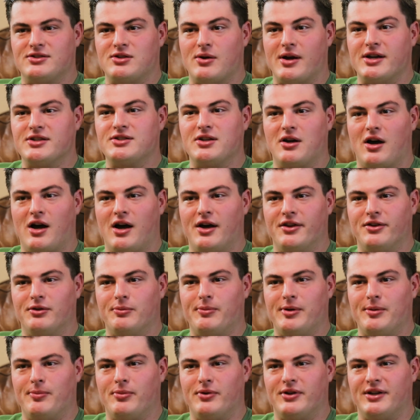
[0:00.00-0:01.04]
And so I saw
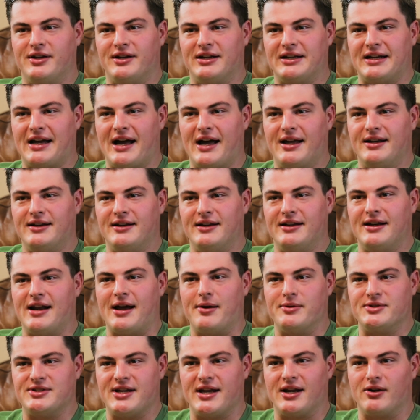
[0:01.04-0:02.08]
other people that had gotten it
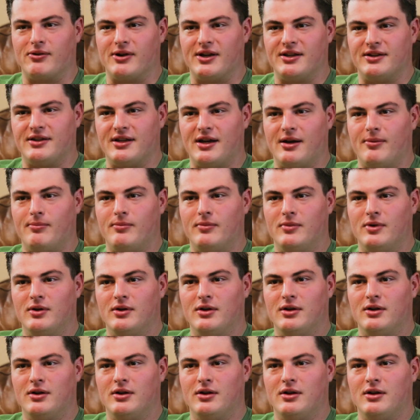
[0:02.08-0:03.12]
and I was angry at them.
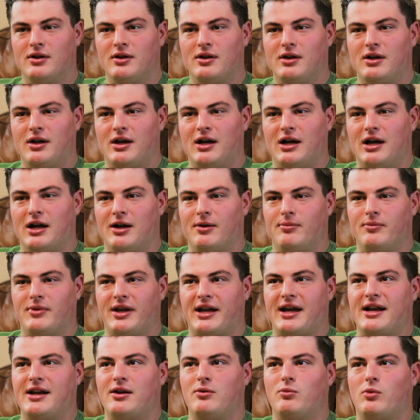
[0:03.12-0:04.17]

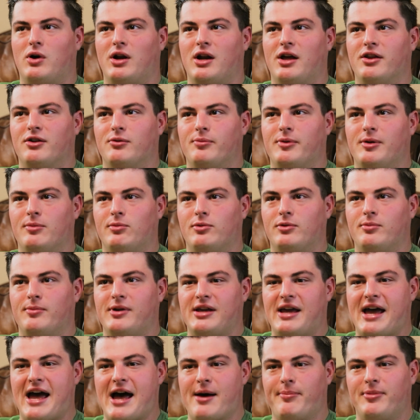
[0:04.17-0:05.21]
Like I didn't want other people to
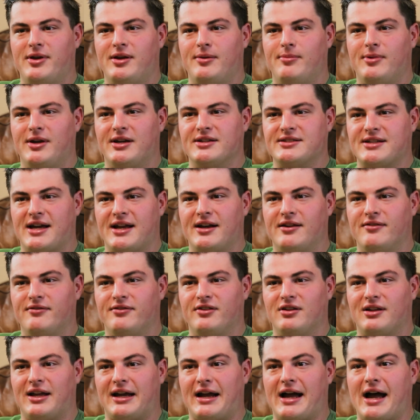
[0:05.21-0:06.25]
be happy because I
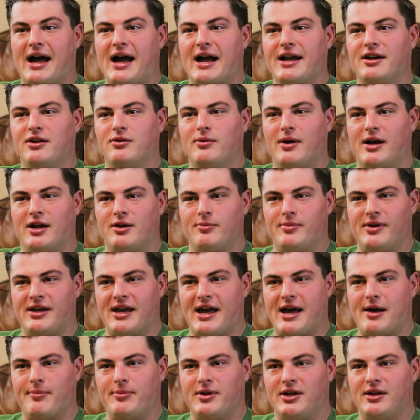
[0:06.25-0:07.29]
didn't feel like I knew how to
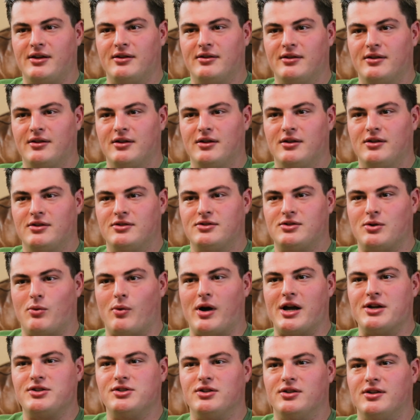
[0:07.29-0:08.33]
be happy. So
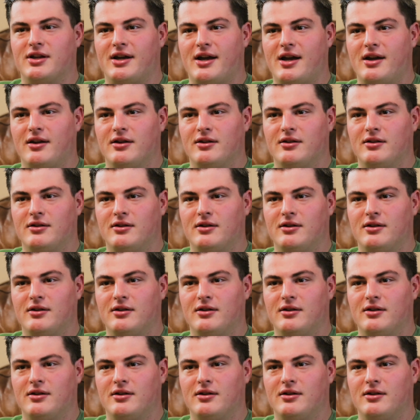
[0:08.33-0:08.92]
why should they?